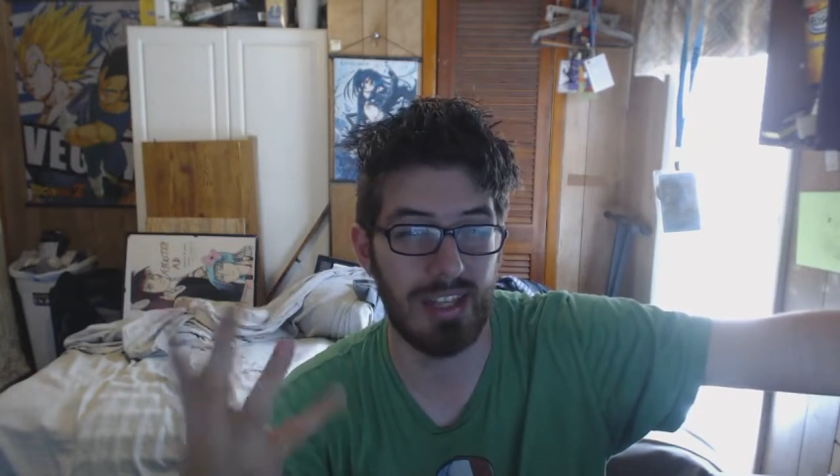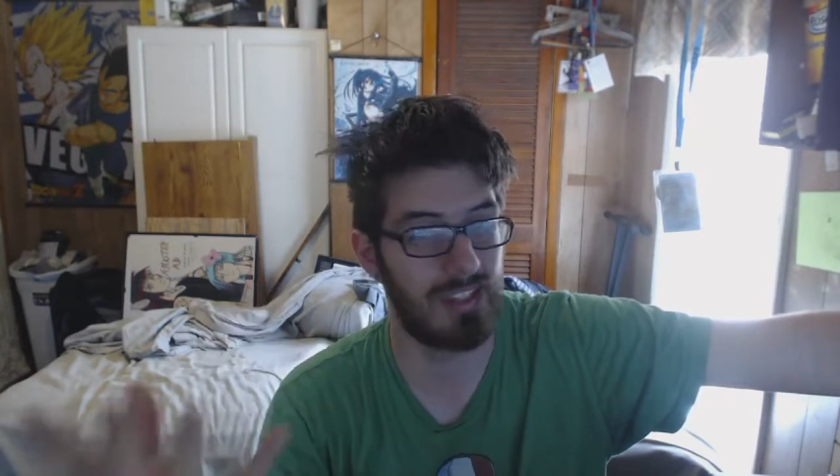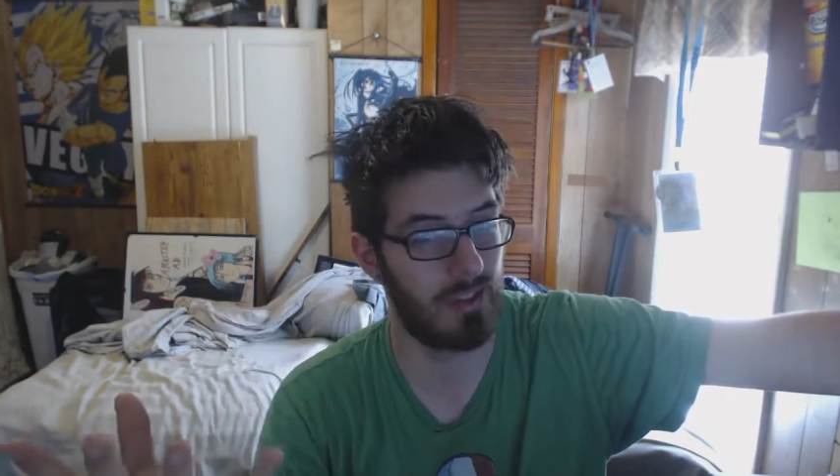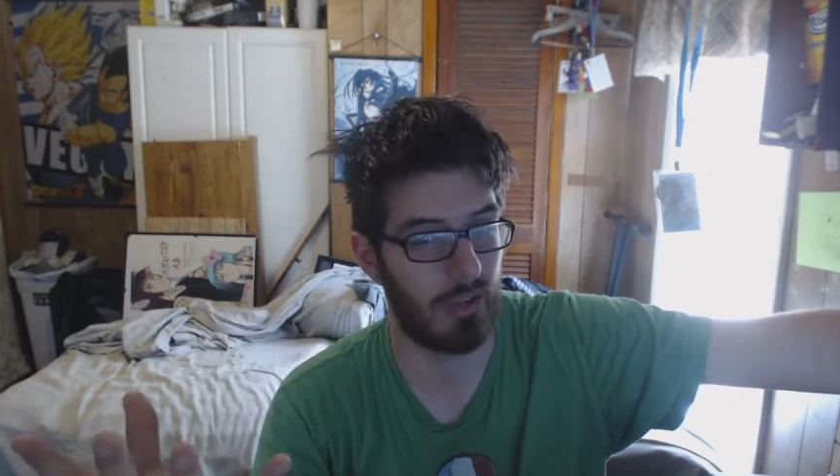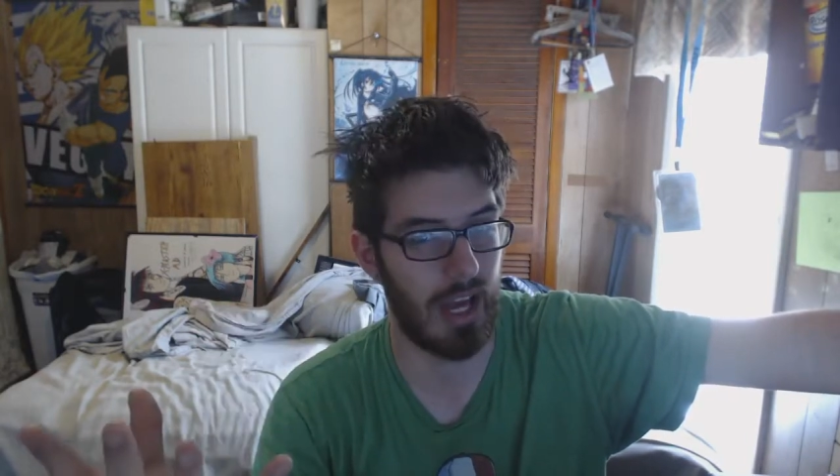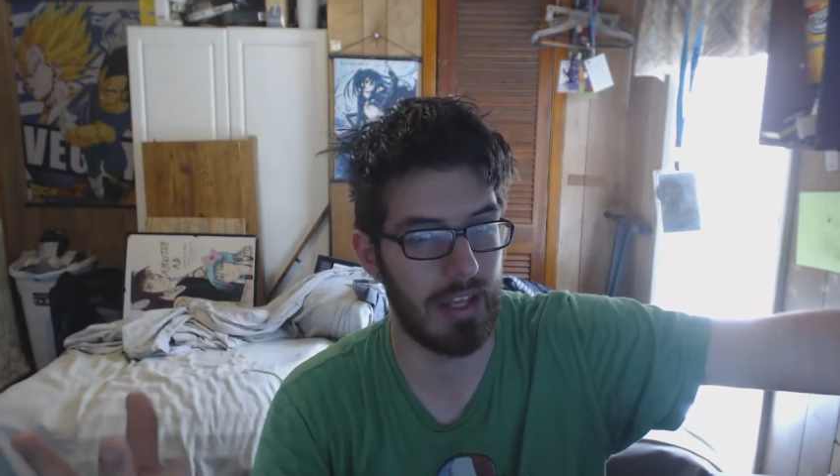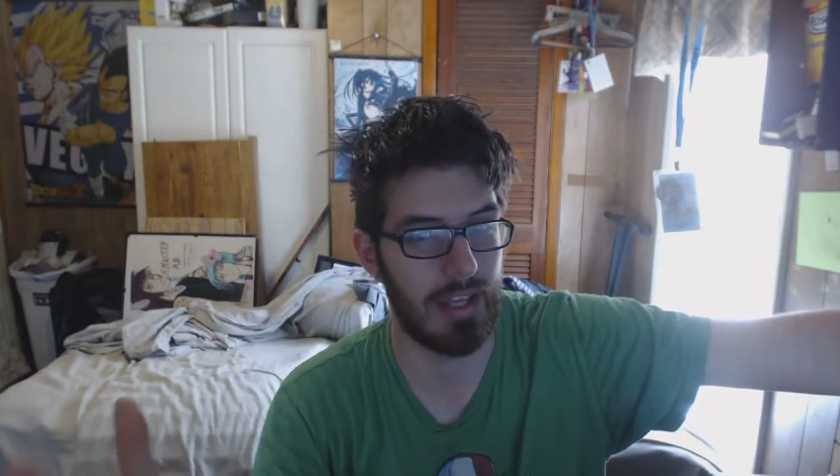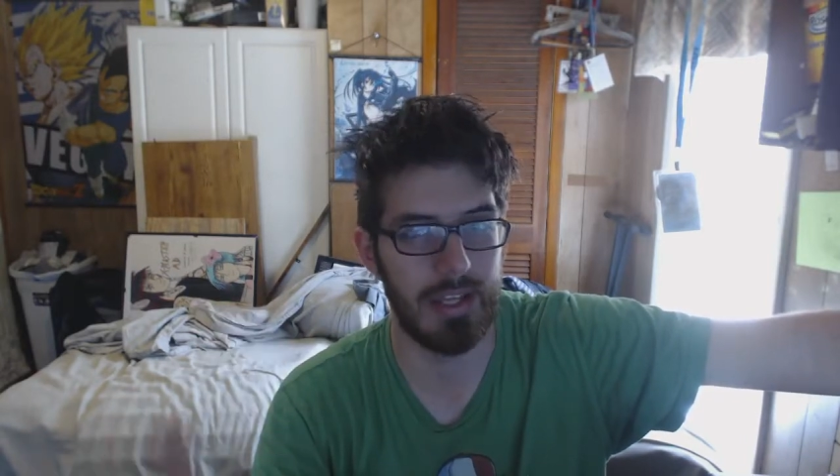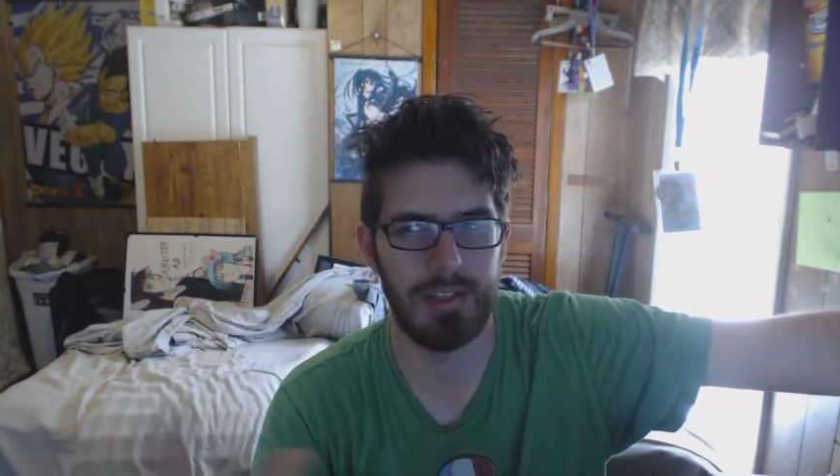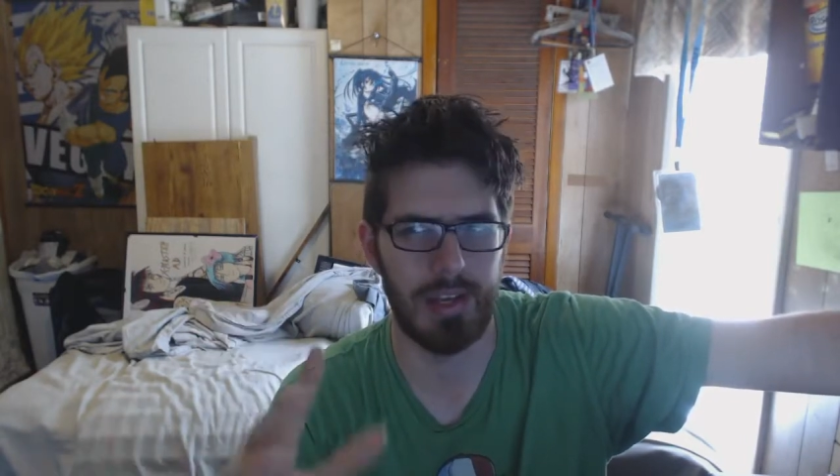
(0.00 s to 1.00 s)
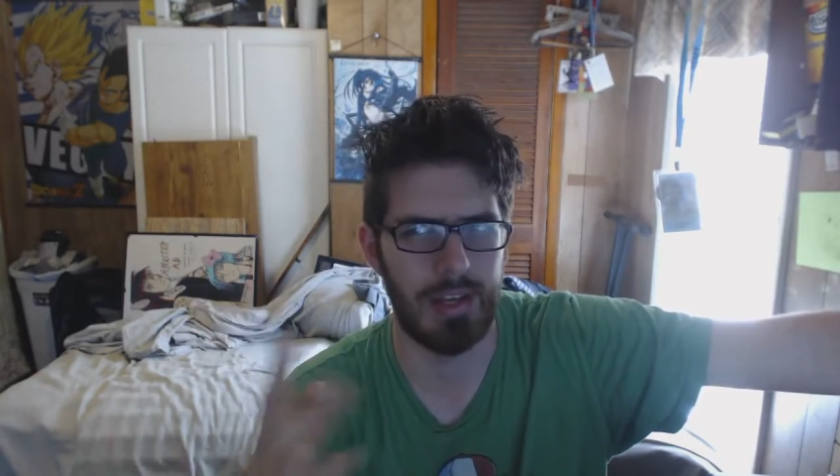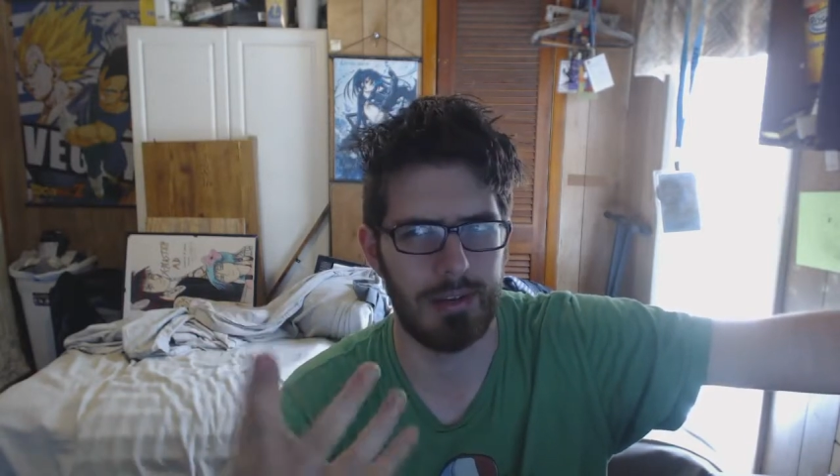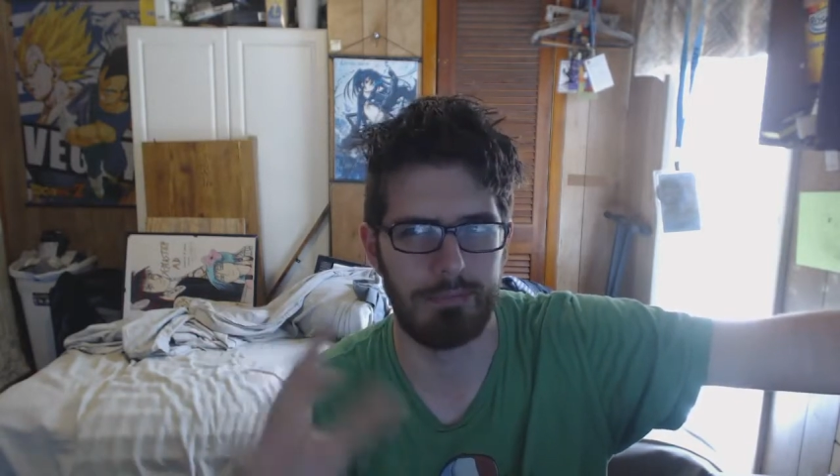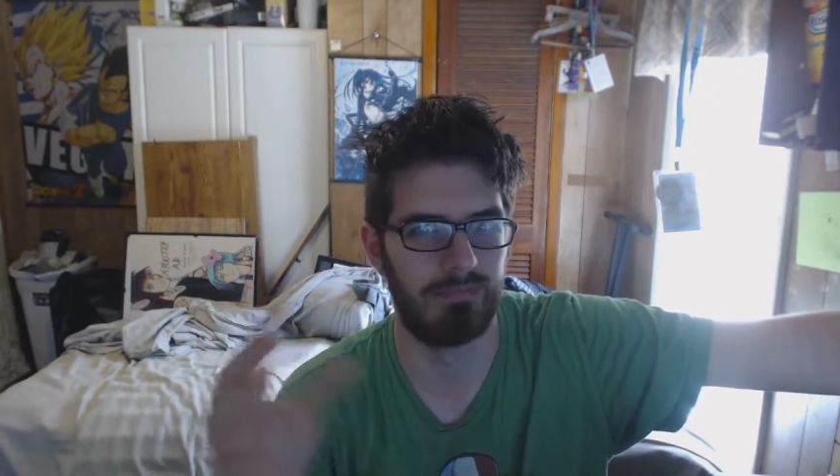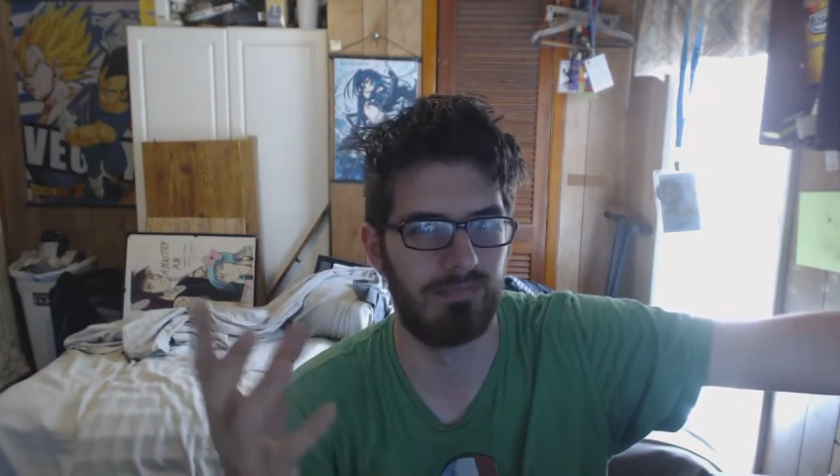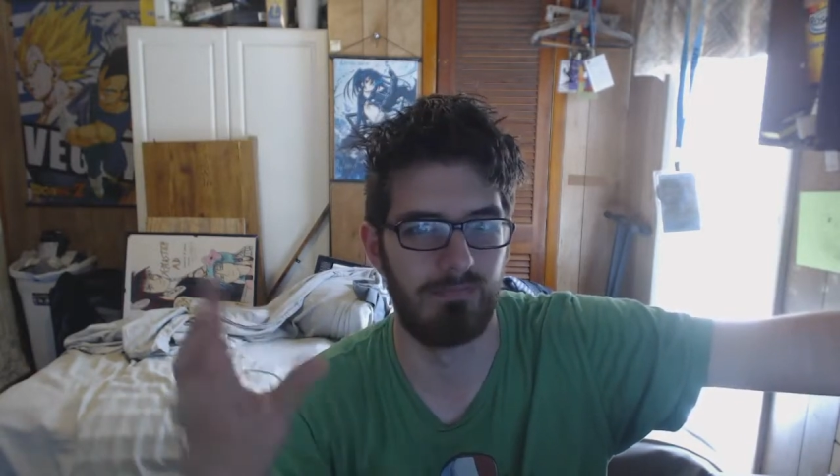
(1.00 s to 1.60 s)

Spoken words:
It still kind of is, and